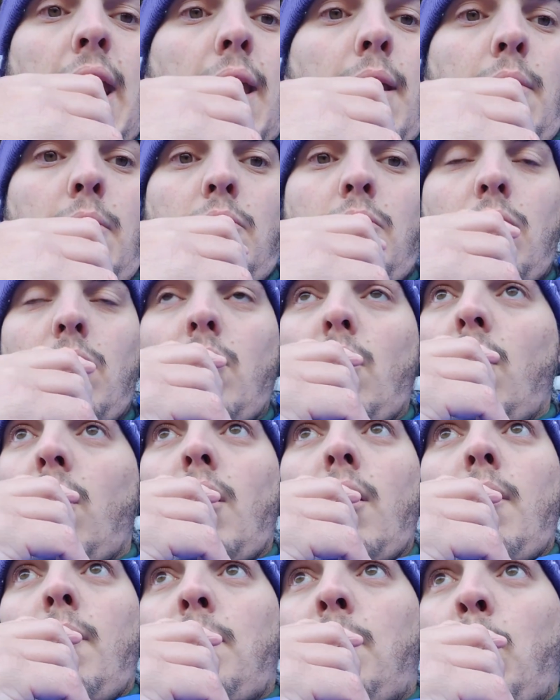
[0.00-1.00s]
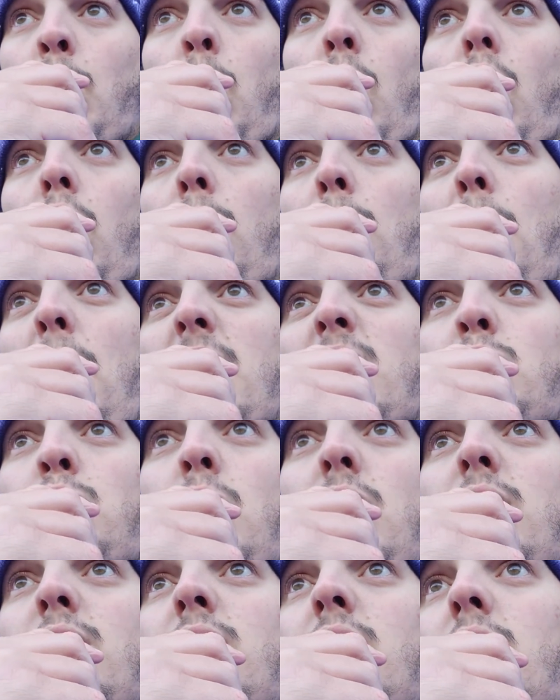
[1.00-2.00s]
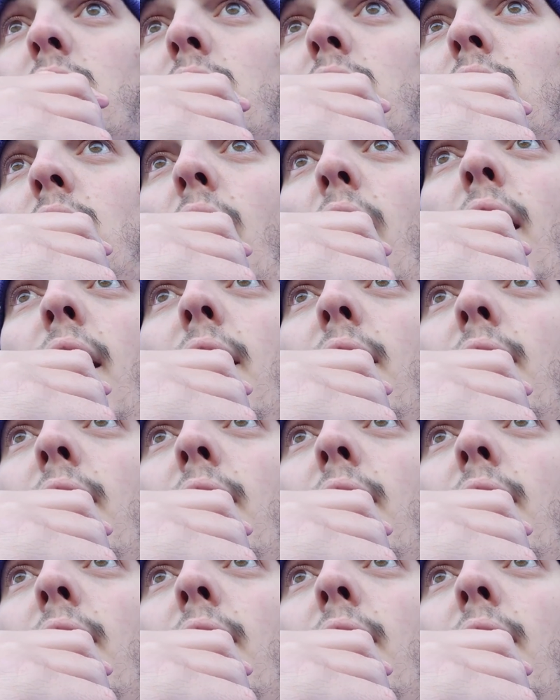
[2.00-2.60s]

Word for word: game, we won the best wins of the,